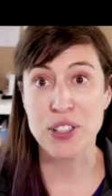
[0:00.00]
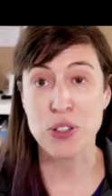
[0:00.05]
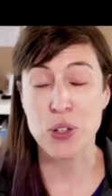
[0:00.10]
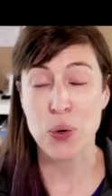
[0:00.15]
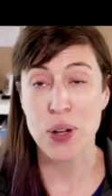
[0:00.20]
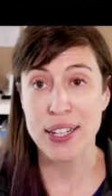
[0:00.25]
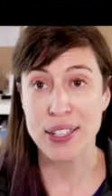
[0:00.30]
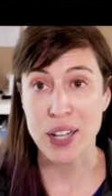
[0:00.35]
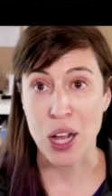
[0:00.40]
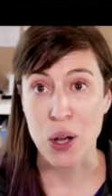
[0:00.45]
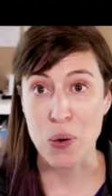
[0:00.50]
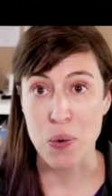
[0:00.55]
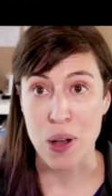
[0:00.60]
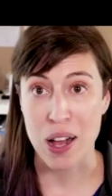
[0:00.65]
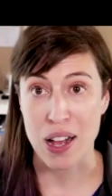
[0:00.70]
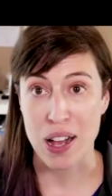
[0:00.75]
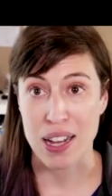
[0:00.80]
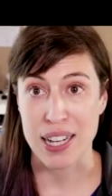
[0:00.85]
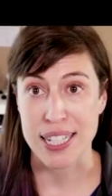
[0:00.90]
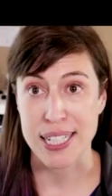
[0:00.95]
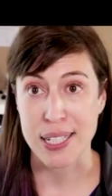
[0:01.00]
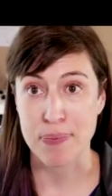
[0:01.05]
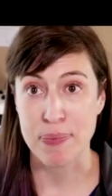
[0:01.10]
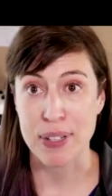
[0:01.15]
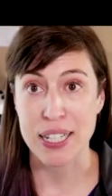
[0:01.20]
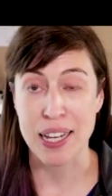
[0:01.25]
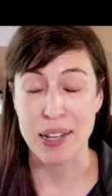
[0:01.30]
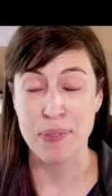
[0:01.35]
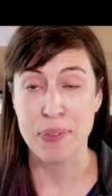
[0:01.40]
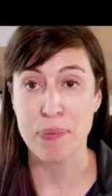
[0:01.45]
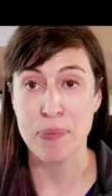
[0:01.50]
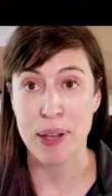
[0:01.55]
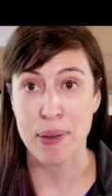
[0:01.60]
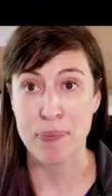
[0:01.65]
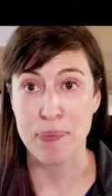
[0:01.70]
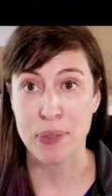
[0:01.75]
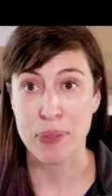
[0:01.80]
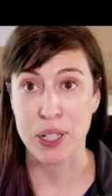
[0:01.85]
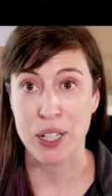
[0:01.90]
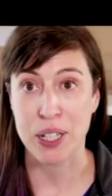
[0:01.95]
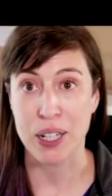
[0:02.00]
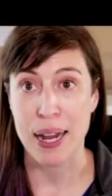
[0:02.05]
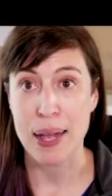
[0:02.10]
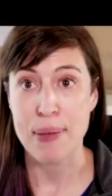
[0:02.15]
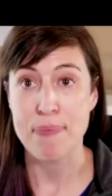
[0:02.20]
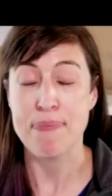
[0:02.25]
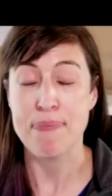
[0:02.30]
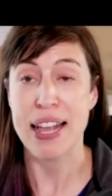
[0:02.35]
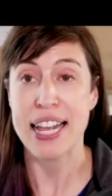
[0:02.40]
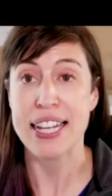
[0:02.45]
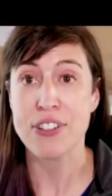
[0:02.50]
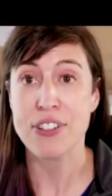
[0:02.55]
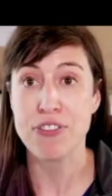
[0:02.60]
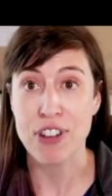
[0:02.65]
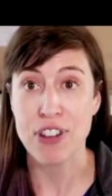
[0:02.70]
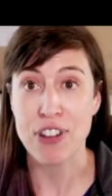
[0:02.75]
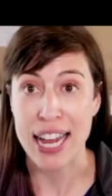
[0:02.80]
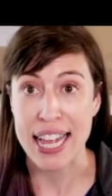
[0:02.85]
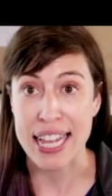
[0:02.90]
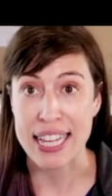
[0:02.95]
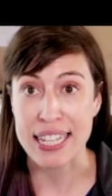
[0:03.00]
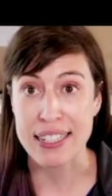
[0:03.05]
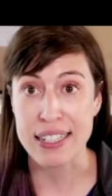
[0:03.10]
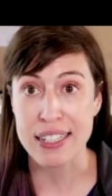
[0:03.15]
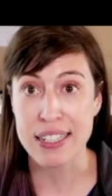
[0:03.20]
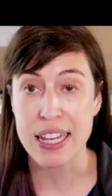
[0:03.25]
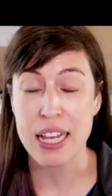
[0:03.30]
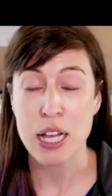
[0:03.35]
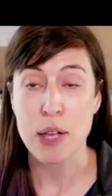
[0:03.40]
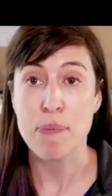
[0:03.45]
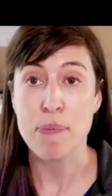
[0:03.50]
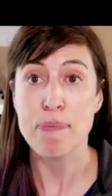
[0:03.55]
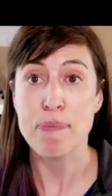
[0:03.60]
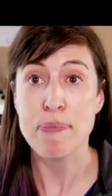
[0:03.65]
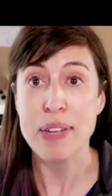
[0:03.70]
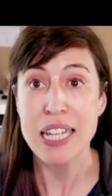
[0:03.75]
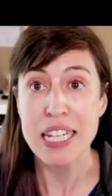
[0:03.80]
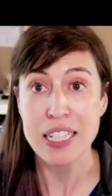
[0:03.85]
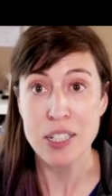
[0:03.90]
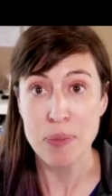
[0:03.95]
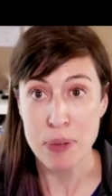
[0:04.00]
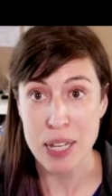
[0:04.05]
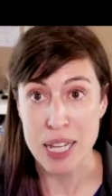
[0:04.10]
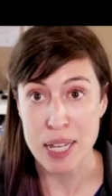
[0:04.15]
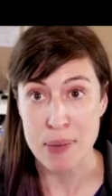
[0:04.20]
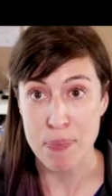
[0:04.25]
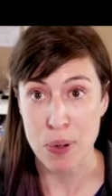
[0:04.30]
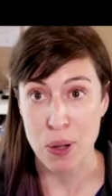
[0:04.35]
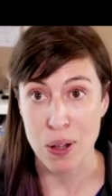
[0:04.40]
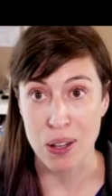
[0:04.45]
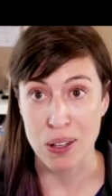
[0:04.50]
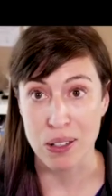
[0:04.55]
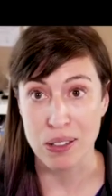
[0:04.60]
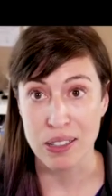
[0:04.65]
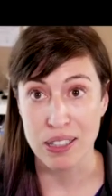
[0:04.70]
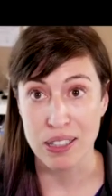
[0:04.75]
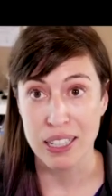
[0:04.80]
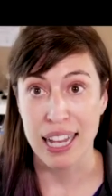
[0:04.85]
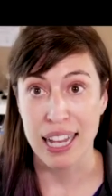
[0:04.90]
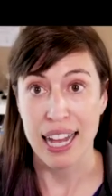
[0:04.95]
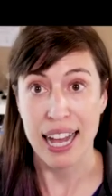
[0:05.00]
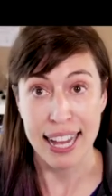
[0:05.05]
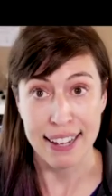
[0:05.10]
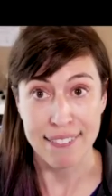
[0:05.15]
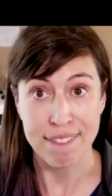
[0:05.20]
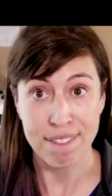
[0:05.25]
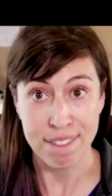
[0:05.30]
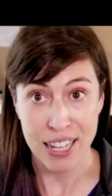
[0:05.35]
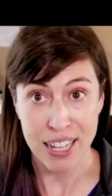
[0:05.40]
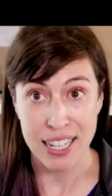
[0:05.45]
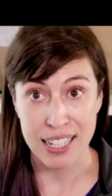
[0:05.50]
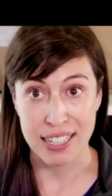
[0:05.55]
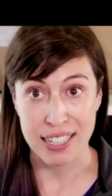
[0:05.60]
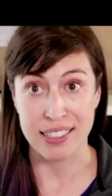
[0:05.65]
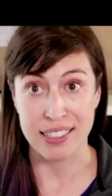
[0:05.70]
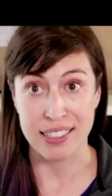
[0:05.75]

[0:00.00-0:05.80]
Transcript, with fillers: join OWASP, become a member, make friends, meet people, have fun.